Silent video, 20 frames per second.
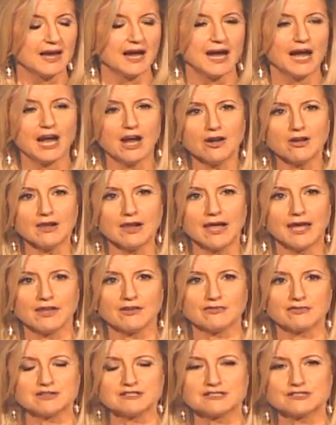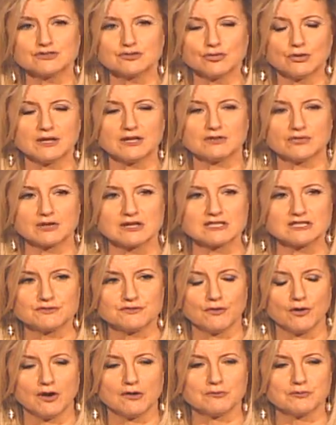our life is truly
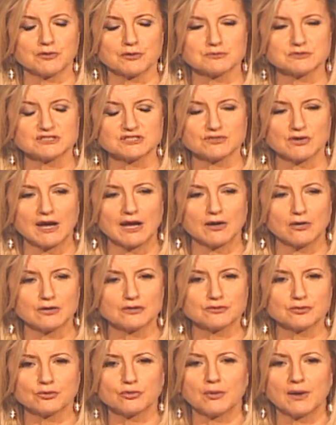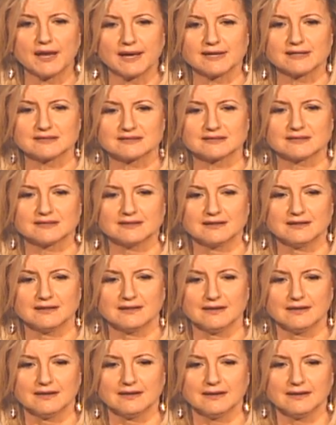transformed from struggle to grace.
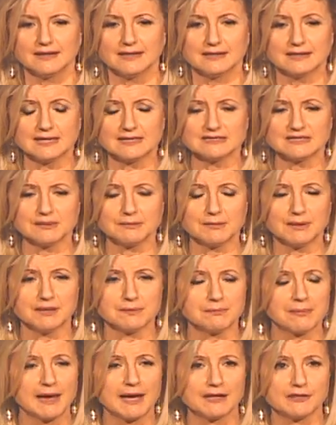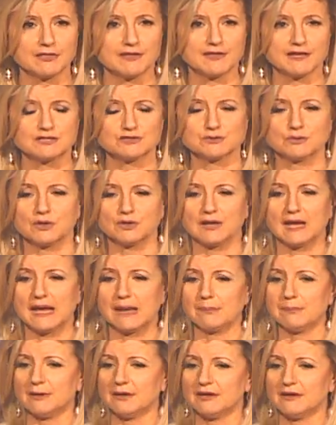It doesn't mean bad things won't
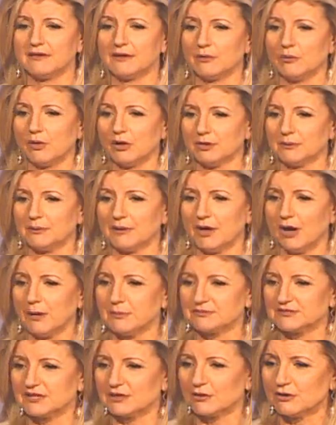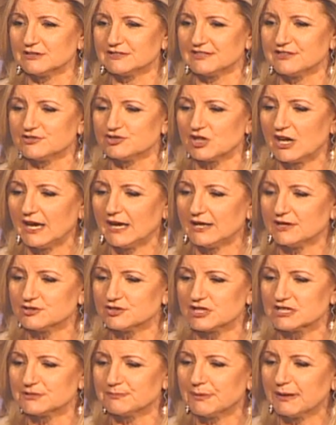happen, there won't be obstacles and
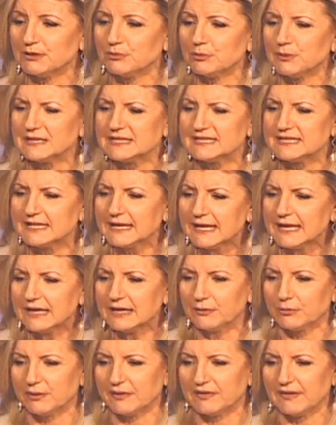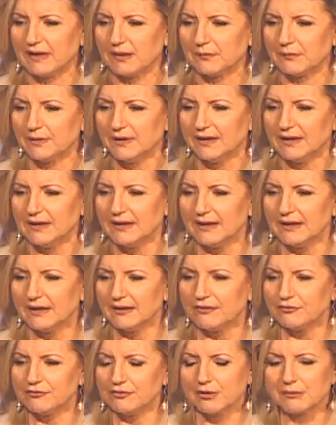challenges, but we deal with them
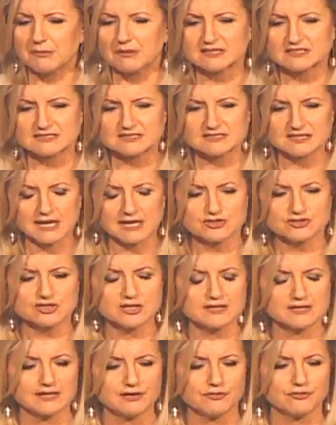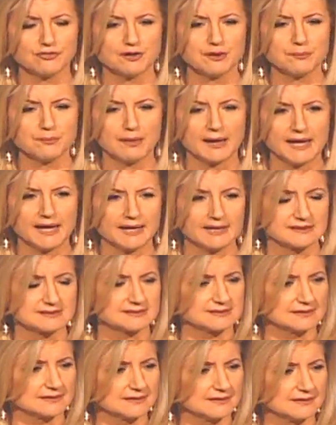from such a different
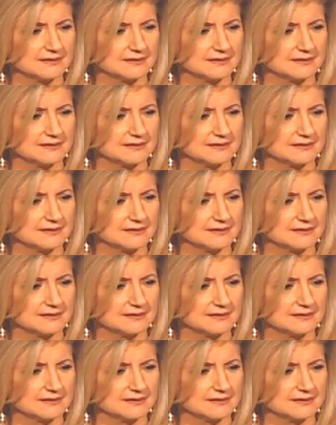place.